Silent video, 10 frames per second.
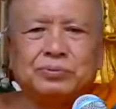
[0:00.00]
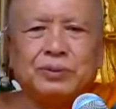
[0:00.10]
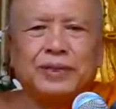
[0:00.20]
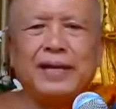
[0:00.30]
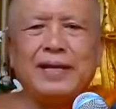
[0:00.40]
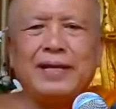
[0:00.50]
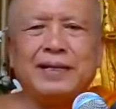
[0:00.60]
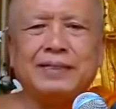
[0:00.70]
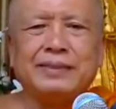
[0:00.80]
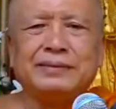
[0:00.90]
Okay?
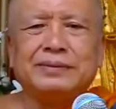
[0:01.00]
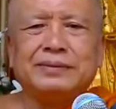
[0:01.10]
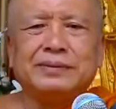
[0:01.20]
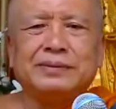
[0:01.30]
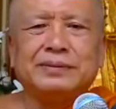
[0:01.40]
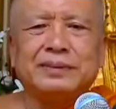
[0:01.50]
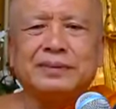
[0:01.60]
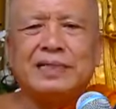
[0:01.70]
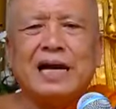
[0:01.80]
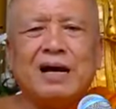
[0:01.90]

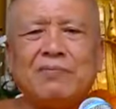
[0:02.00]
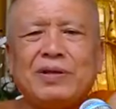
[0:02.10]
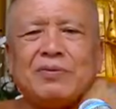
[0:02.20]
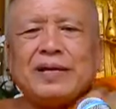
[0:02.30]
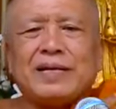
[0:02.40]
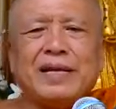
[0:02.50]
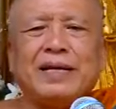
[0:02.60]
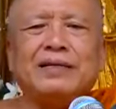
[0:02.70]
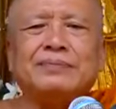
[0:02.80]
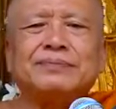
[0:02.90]
Now we do it again.